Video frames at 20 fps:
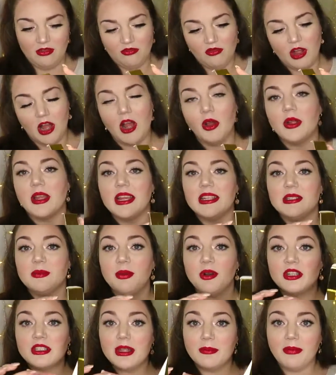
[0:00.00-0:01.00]
Right, okay, so
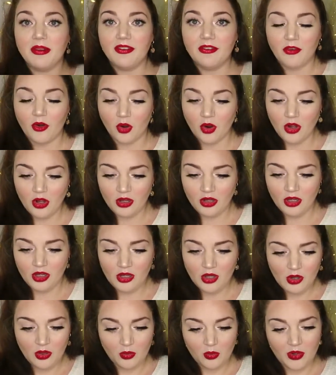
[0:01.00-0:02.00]
box number four,
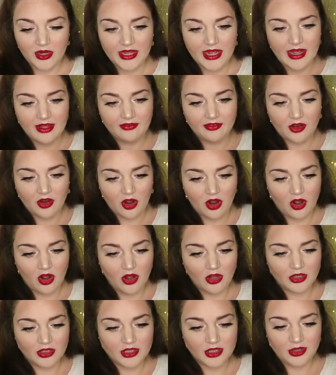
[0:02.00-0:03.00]
we have
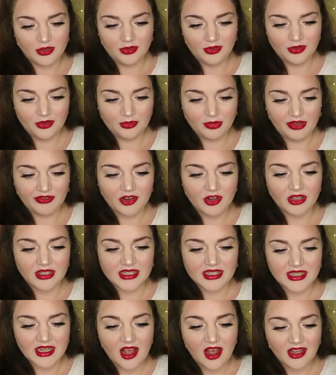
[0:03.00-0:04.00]
got, oh, we've got
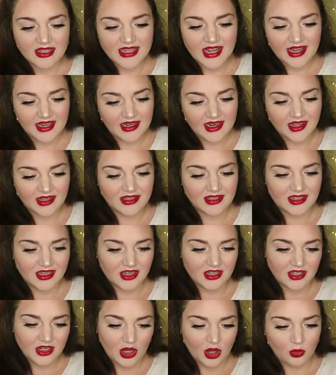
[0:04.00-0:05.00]
Ciate
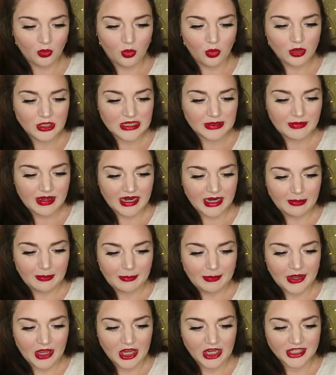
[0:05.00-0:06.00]
London Watermelon
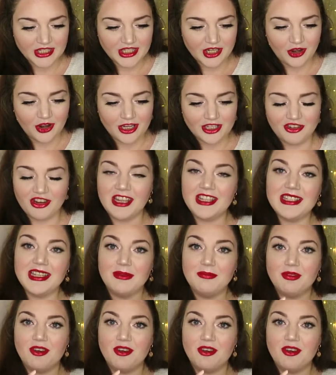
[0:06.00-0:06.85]
Burst Hydrating